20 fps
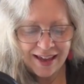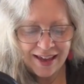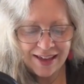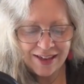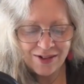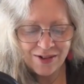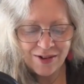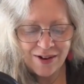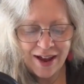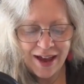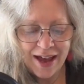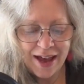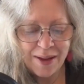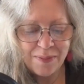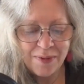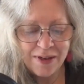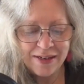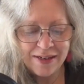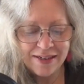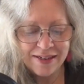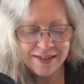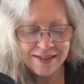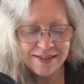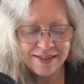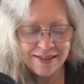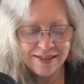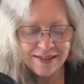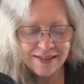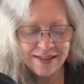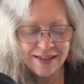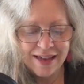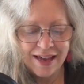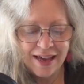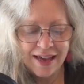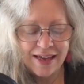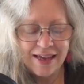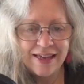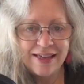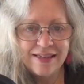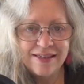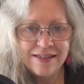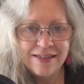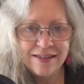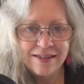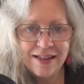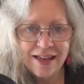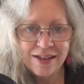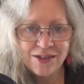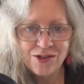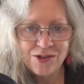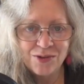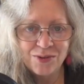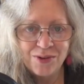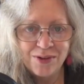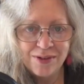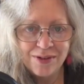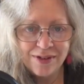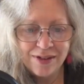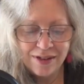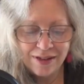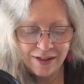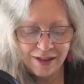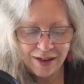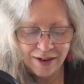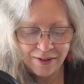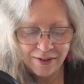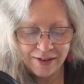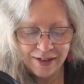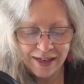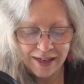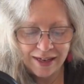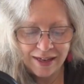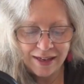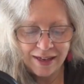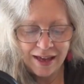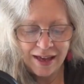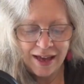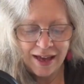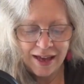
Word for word: inner happiness, intellectual clarity.